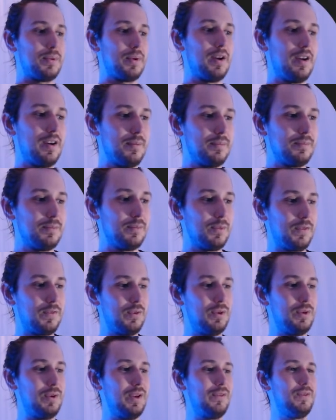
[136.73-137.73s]

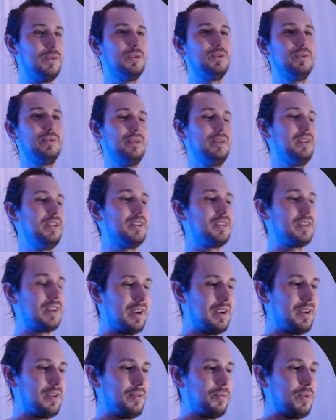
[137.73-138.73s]
If you do an
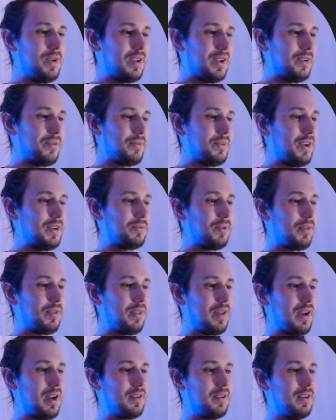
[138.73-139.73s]
entire weekend rank with
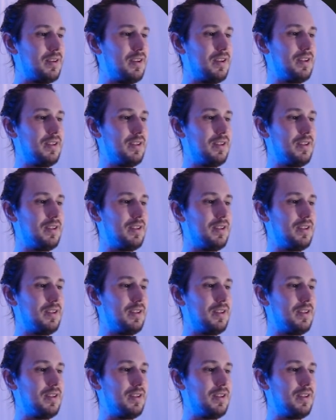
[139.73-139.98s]
that,